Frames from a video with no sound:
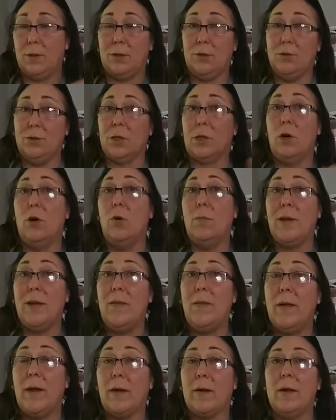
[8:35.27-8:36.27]
use the comb
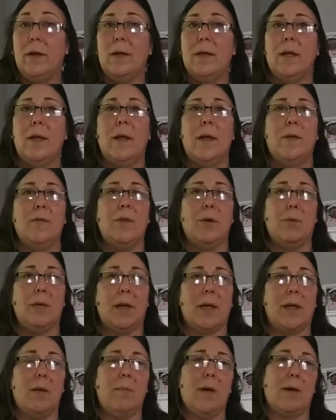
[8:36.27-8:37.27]
in there. Then when
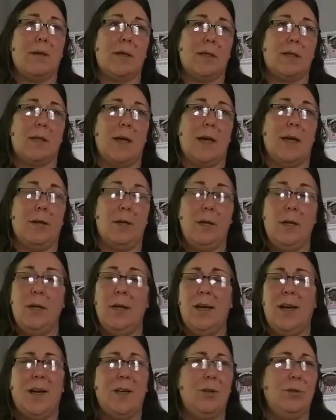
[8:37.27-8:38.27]
I come out, I style.
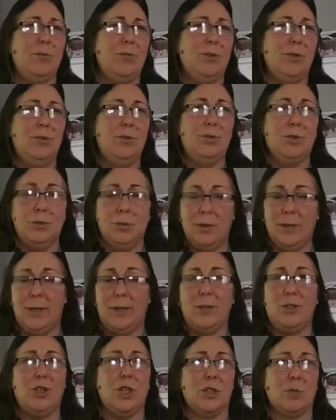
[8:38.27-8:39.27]
I don't
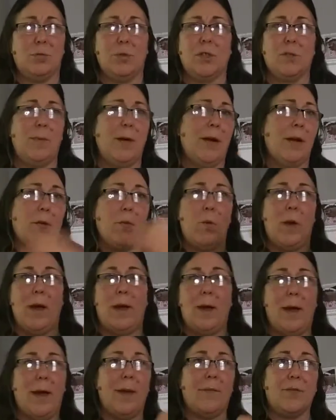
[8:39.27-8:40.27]
usually just brush my hair
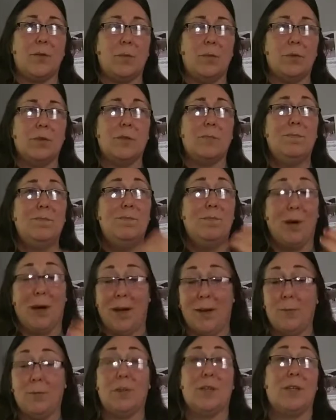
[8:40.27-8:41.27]
wet afterwards,
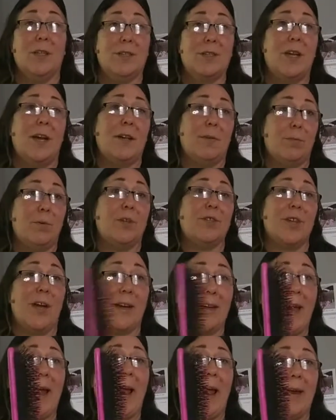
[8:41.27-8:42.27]
but with this kind of brush, I
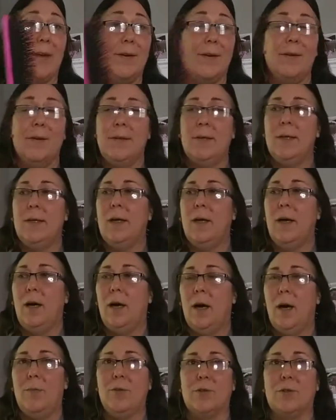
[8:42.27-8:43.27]
can.
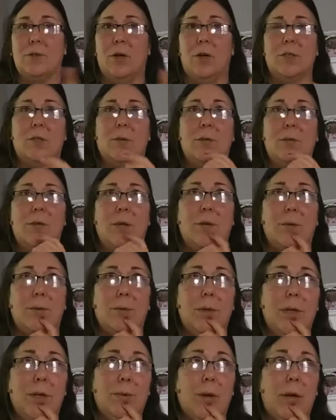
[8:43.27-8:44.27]
There's also another
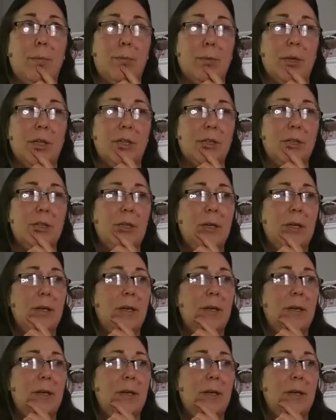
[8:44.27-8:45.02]
really great brush,